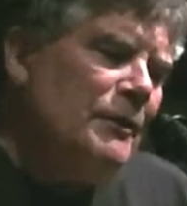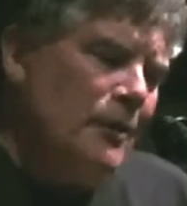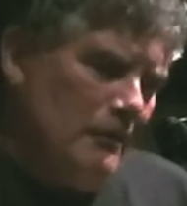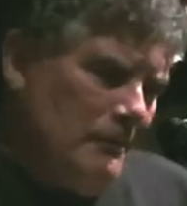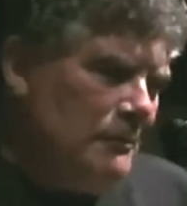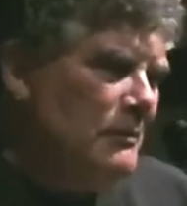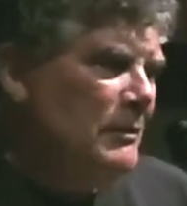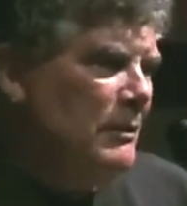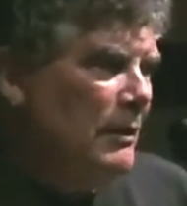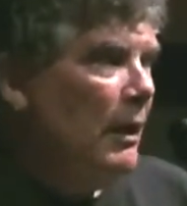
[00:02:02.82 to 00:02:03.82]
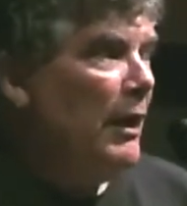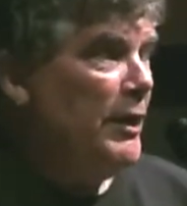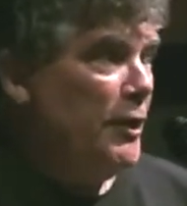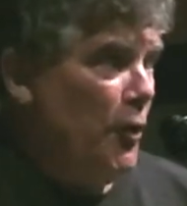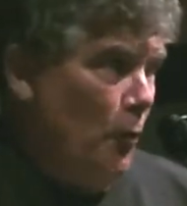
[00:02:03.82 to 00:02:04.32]
know
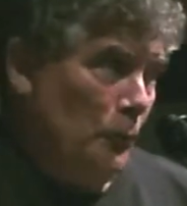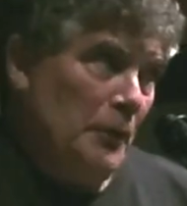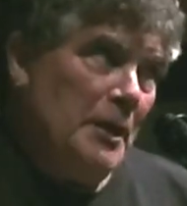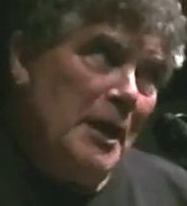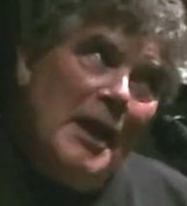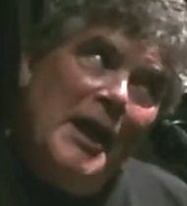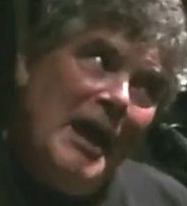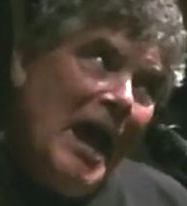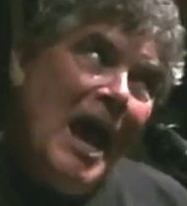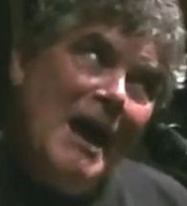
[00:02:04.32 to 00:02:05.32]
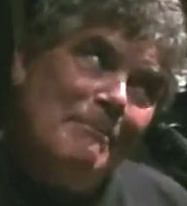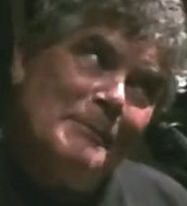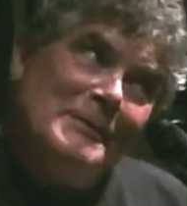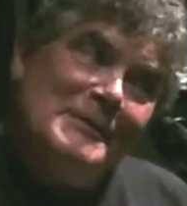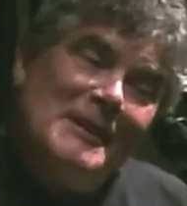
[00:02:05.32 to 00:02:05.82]
it only
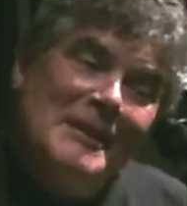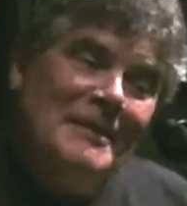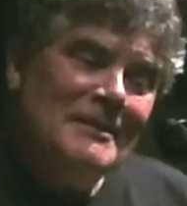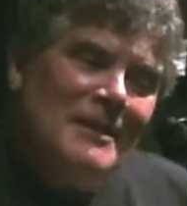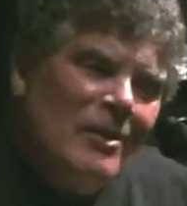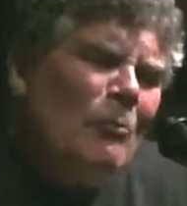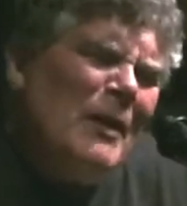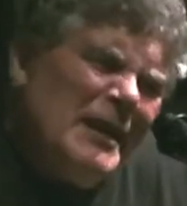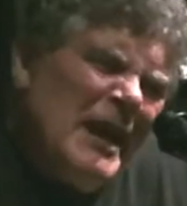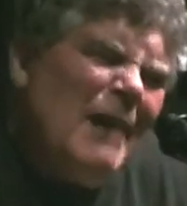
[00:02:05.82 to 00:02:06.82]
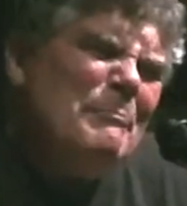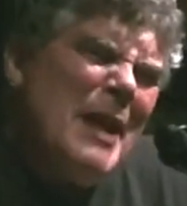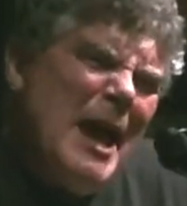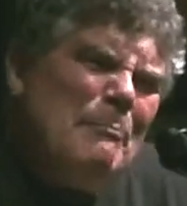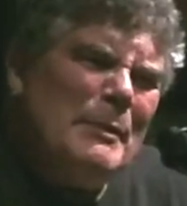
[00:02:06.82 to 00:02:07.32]
happens when I'm
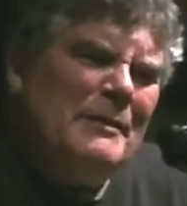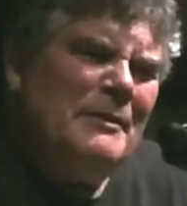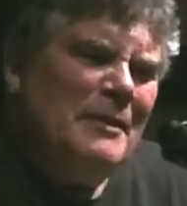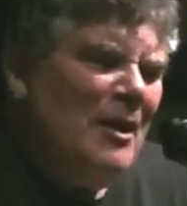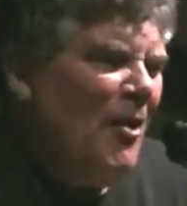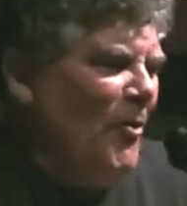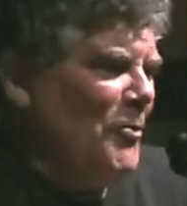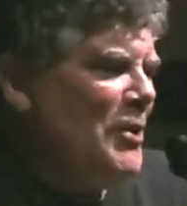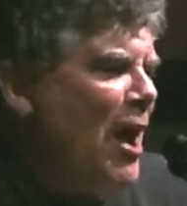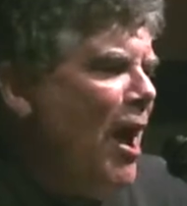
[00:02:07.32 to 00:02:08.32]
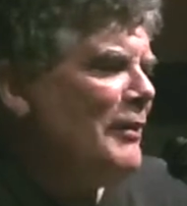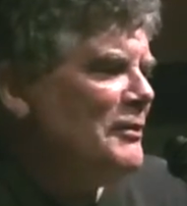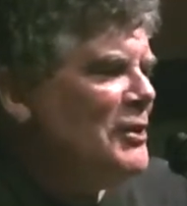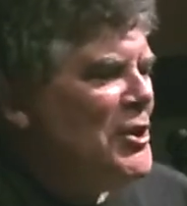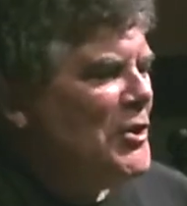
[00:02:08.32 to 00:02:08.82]
napping or
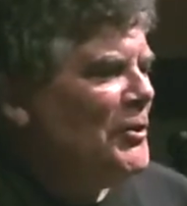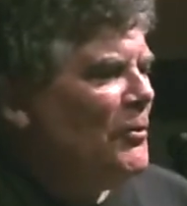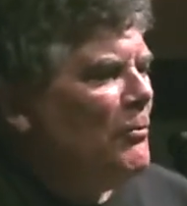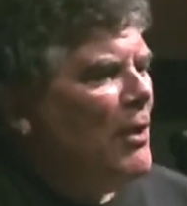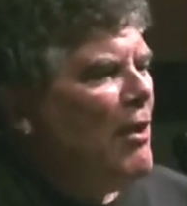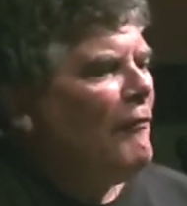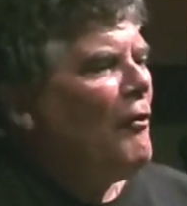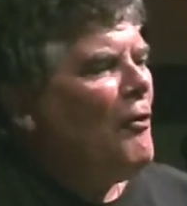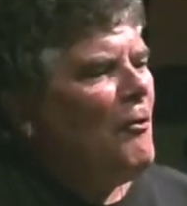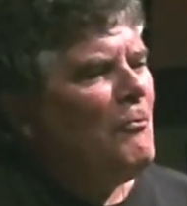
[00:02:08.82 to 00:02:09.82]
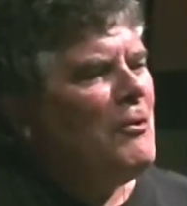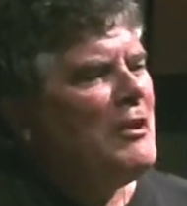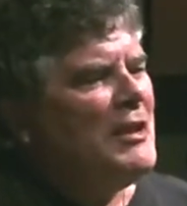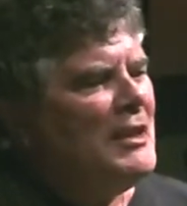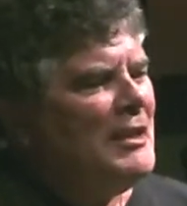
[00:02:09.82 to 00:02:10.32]
nodding in a
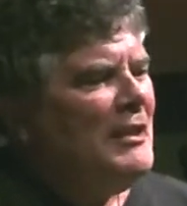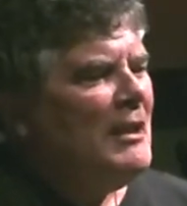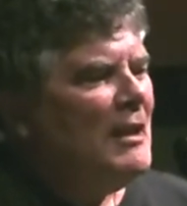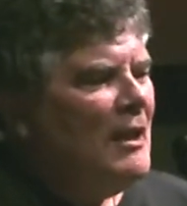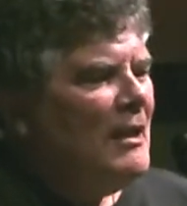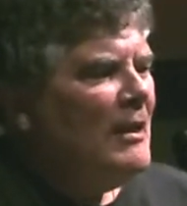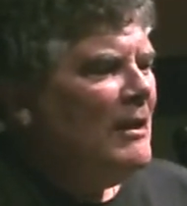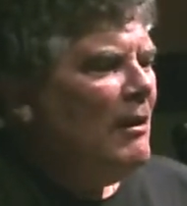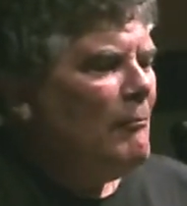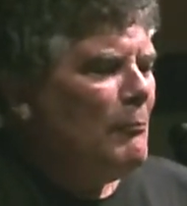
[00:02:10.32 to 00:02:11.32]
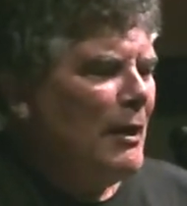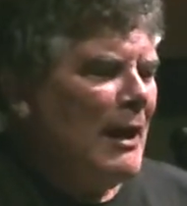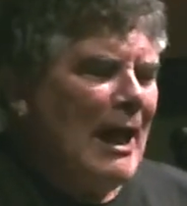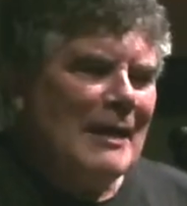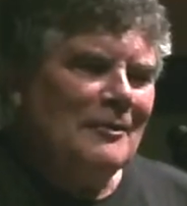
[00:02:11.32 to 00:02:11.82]
reverie, but
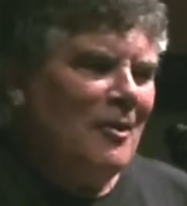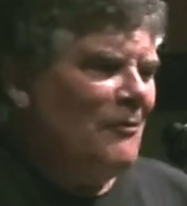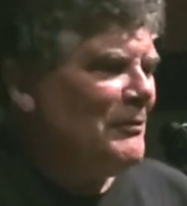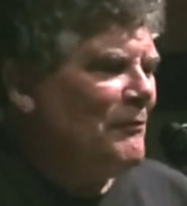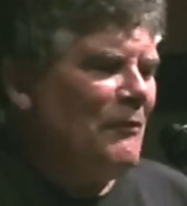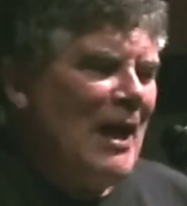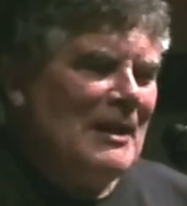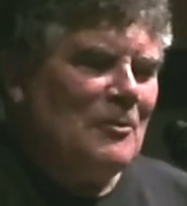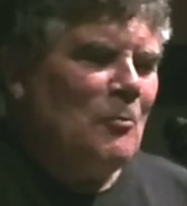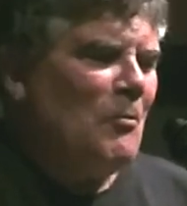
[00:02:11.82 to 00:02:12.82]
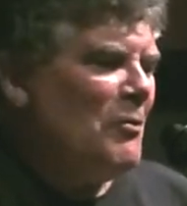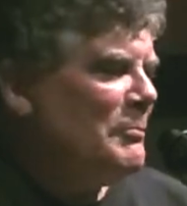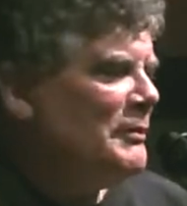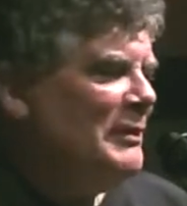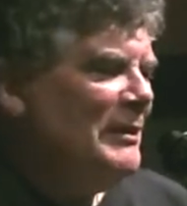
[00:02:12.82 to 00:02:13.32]
I'd love to find a woman